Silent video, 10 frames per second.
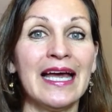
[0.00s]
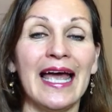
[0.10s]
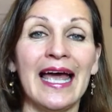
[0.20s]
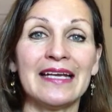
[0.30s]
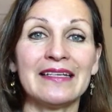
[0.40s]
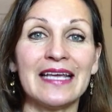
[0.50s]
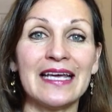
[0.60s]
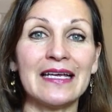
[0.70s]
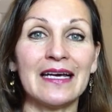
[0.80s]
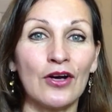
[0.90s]
And
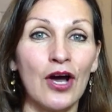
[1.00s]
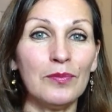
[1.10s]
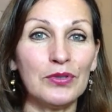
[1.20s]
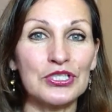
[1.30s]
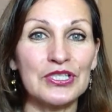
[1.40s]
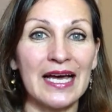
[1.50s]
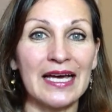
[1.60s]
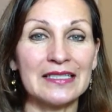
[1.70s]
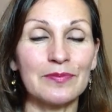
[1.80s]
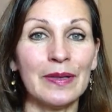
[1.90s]
they accomplish
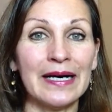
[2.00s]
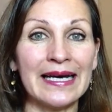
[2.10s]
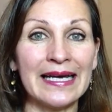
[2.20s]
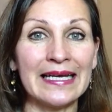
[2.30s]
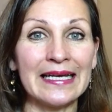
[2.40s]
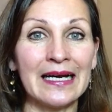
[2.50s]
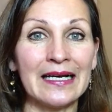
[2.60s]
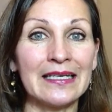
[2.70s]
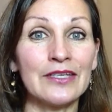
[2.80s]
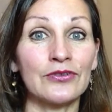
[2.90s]
that by
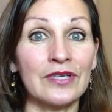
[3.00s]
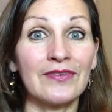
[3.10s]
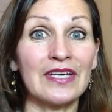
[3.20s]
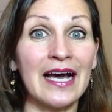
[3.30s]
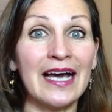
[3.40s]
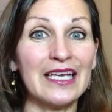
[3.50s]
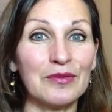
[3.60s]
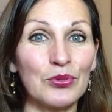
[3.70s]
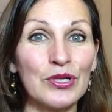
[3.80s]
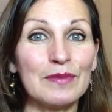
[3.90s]
either giving a hike
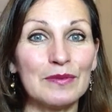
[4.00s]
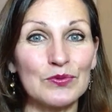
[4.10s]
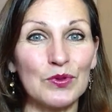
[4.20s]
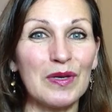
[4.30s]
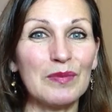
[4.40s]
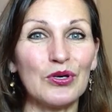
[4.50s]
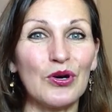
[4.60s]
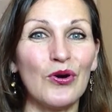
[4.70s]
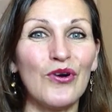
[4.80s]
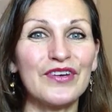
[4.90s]
in premiums when people
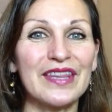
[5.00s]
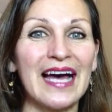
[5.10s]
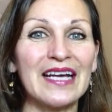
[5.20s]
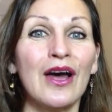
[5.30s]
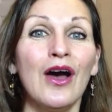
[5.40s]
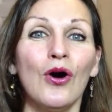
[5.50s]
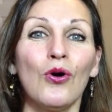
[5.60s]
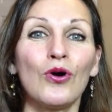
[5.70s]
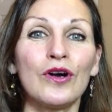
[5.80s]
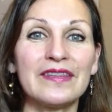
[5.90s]
go over that,
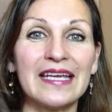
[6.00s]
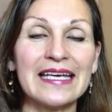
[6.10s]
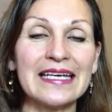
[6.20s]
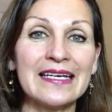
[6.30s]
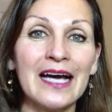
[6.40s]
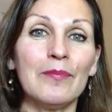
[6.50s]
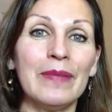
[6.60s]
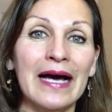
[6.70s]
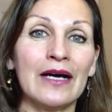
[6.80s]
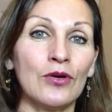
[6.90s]
or they cut
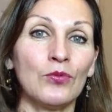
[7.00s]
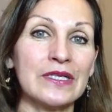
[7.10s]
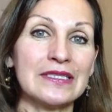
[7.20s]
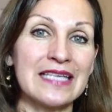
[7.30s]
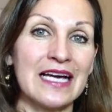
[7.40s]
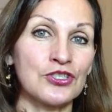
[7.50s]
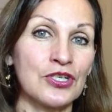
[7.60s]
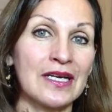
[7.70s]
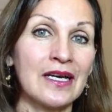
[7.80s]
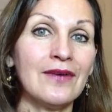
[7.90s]
back on what's
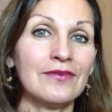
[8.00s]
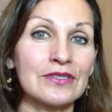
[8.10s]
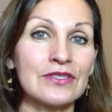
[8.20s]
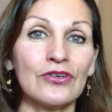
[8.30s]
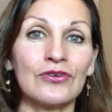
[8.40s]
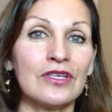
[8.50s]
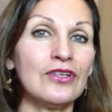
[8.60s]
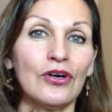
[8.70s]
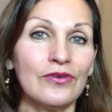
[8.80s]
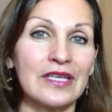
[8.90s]
actually covered. So you
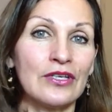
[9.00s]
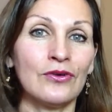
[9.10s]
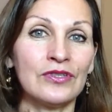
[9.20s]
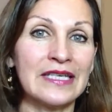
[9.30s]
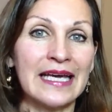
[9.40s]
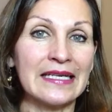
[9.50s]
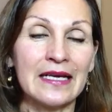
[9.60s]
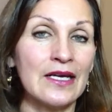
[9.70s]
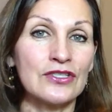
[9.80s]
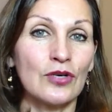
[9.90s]
know that you only get
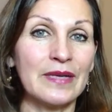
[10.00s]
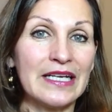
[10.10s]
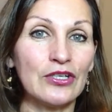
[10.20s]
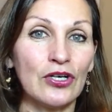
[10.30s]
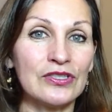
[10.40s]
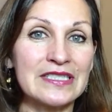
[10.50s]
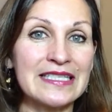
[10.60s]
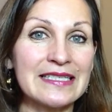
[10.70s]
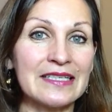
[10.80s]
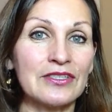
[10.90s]
so many dollars in
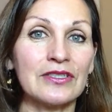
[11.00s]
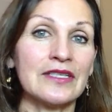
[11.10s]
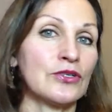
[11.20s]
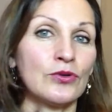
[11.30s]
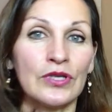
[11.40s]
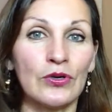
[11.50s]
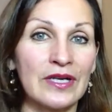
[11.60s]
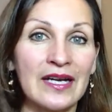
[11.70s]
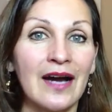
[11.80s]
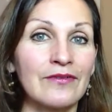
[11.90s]
dental, and they're only going to
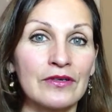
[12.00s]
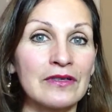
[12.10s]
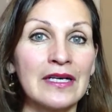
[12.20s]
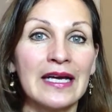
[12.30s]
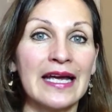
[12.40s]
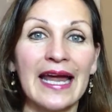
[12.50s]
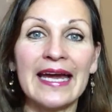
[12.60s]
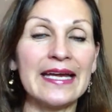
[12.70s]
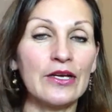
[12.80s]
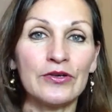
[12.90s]
cover
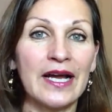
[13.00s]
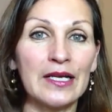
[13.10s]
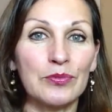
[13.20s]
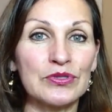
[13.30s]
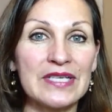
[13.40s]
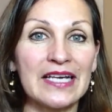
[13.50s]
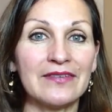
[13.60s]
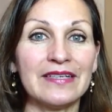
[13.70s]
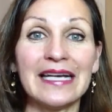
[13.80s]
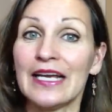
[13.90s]
80 or 90% of
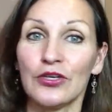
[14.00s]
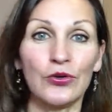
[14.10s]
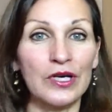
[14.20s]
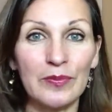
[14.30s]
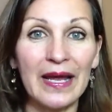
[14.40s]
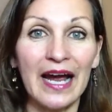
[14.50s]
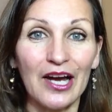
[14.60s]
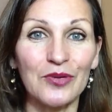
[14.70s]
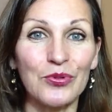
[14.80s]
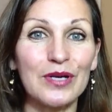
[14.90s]
it, and you're going to pay
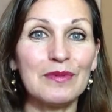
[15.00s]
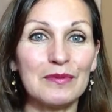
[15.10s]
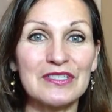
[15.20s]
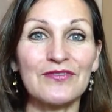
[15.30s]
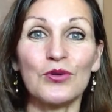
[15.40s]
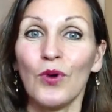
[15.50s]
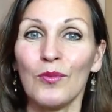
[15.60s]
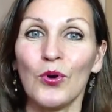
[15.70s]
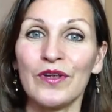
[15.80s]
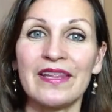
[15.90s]
higher premiums if you want
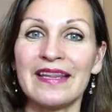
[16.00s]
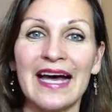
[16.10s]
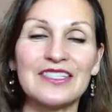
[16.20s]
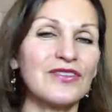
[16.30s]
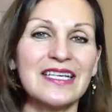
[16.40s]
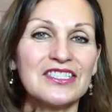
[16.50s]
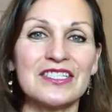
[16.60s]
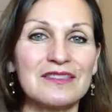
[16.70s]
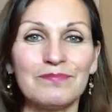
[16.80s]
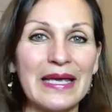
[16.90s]
more than that. So that's
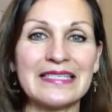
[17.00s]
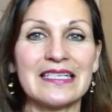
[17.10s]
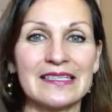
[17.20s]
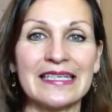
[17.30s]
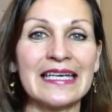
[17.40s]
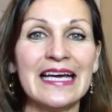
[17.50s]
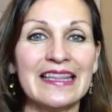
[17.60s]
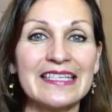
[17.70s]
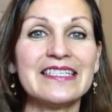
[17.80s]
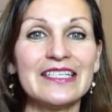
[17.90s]
just basically
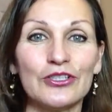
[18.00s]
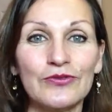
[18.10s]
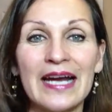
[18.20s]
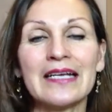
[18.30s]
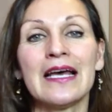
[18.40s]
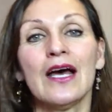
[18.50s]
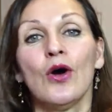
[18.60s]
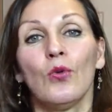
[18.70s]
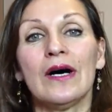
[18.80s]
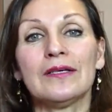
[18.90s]
the deal, right?
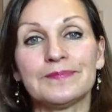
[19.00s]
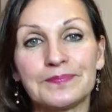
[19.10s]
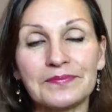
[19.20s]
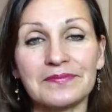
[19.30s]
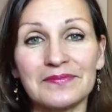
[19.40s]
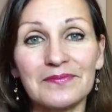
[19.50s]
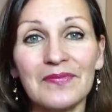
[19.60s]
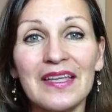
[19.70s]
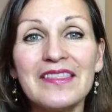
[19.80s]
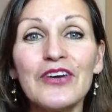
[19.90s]
Well,
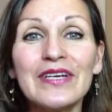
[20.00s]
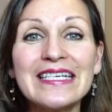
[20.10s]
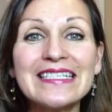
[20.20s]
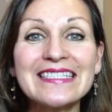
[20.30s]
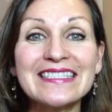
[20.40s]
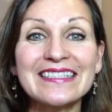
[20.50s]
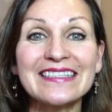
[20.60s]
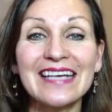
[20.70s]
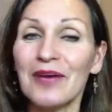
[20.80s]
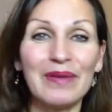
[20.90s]
there is
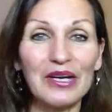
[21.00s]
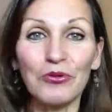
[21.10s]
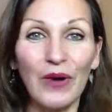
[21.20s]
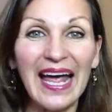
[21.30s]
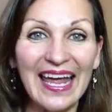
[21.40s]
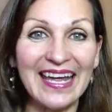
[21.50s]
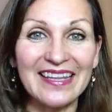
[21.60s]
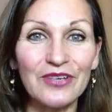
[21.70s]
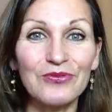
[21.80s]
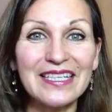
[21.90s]
a better way.
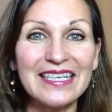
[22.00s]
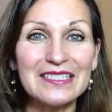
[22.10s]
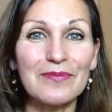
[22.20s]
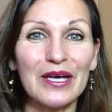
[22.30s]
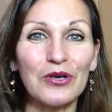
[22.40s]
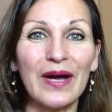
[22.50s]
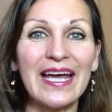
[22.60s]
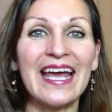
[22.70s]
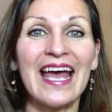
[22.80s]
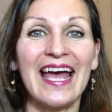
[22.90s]
There really is a better
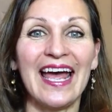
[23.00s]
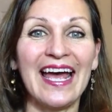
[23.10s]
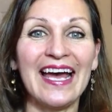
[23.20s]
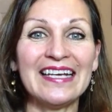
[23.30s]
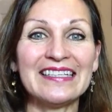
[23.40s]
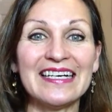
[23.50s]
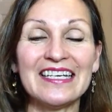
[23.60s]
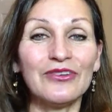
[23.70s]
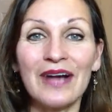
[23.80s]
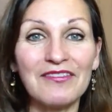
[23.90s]
way. And you
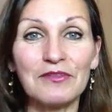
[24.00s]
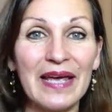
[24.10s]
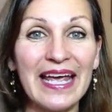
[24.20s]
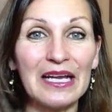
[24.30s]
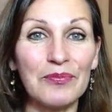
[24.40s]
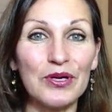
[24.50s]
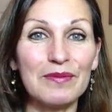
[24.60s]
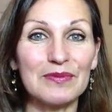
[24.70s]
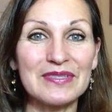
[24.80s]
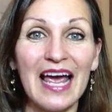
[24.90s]
don't have to pay any
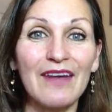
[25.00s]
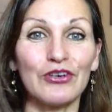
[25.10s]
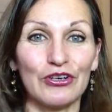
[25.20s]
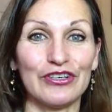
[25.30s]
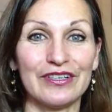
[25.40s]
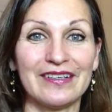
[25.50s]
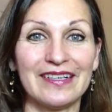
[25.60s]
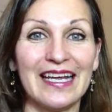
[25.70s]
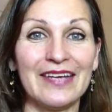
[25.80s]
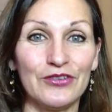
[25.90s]
premiums, ever,
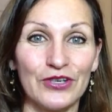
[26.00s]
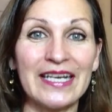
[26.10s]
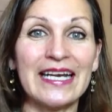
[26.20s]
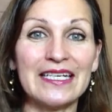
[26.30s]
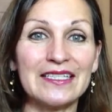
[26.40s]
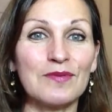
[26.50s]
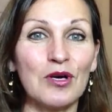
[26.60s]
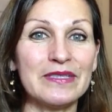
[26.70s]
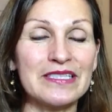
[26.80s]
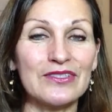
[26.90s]
if you're a Canadian small
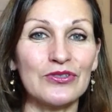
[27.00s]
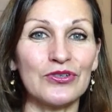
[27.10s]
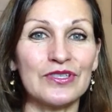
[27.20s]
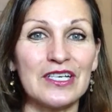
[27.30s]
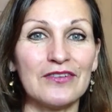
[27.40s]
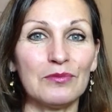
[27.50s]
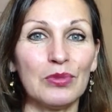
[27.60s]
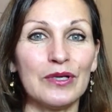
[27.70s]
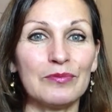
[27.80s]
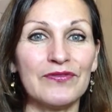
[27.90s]
business owner or
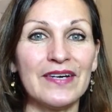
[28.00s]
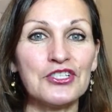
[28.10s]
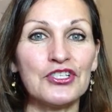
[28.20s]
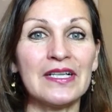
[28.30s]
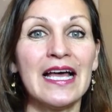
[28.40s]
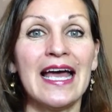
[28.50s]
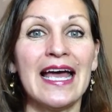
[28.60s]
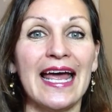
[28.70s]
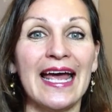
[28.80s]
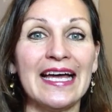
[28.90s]
self-employed professional.
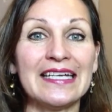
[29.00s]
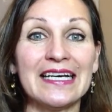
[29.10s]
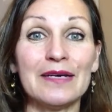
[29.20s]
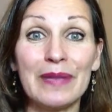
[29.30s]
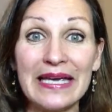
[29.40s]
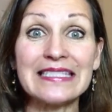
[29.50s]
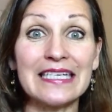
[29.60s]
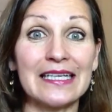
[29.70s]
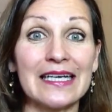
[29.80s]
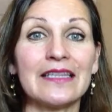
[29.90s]
And
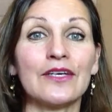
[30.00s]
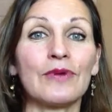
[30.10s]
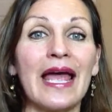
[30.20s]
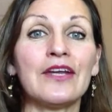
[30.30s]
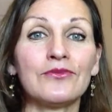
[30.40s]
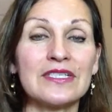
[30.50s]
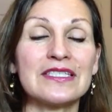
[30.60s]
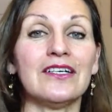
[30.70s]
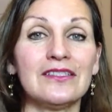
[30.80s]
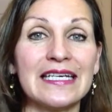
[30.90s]
basically, the end
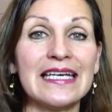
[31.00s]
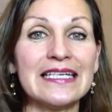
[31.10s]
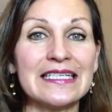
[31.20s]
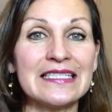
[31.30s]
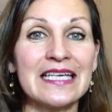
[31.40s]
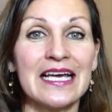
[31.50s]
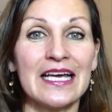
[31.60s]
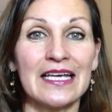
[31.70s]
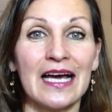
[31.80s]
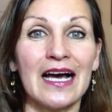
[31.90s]
result is
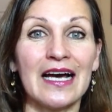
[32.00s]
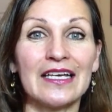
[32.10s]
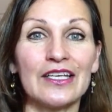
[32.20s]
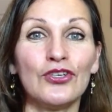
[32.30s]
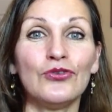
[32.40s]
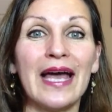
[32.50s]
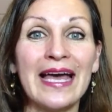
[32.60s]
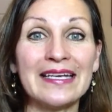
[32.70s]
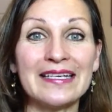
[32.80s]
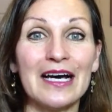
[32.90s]
you
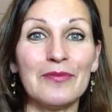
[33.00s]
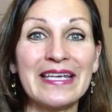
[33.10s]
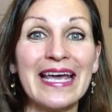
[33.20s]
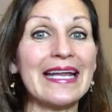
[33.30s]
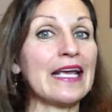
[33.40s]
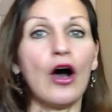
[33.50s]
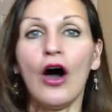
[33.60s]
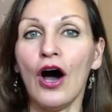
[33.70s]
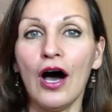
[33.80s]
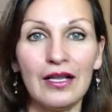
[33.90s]
end up getting
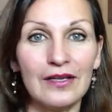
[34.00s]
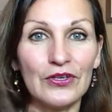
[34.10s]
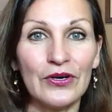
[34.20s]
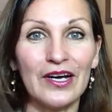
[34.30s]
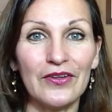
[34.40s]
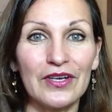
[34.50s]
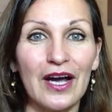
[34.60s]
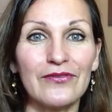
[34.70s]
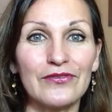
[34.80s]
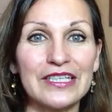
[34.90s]
all of your health
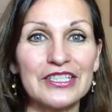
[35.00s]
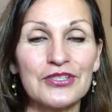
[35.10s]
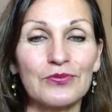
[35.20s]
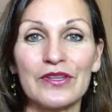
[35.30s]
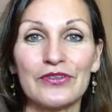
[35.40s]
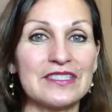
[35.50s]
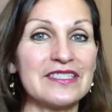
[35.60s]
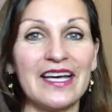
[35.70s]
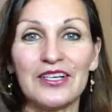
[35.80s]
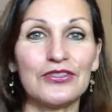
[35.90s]
coverage, whether it's
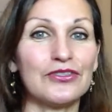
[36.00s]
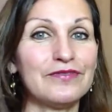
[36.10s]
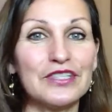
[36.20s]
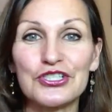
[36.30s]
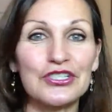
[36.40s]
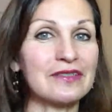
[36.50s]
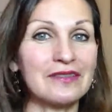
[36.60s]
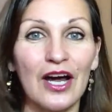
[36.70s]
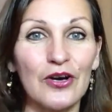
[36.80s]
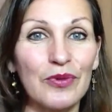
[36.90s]
dental, vision,
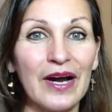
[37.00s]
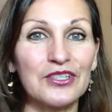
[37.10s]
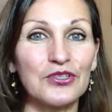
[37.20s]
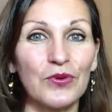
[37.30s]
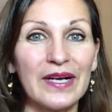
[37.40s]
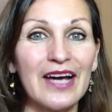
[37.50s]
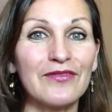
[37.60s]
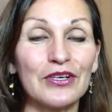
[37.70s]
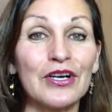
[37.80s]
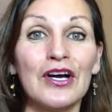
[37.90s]
chiropractor,
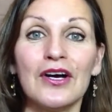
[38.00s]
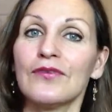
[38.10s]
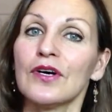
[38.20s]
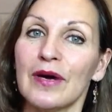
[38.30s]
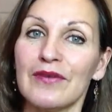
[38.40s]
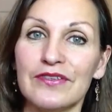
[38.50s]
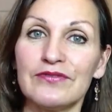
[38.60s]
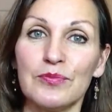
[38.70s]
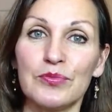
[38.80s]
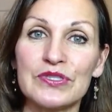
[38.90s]
whatever, for about
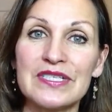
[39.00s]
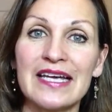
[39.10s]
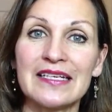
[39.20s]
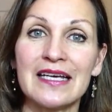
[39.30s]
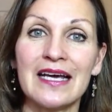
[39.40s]
50%